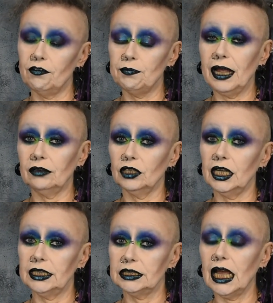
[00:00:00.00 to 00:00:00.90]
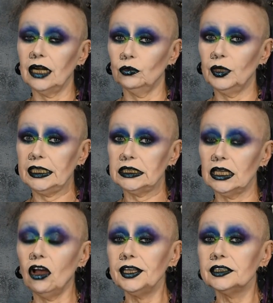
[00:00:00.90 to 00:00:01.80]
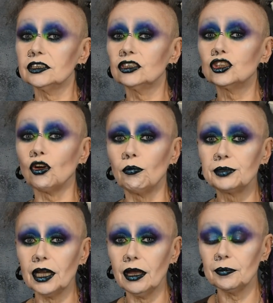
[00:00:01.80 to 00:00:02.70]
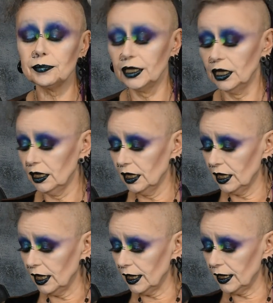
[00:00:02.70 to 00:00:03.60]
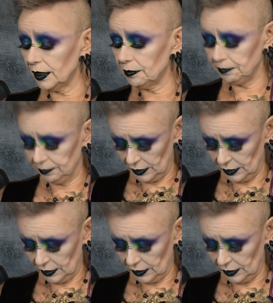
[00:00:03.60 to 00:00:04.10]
of Poundland Halloween tights, chopped up. I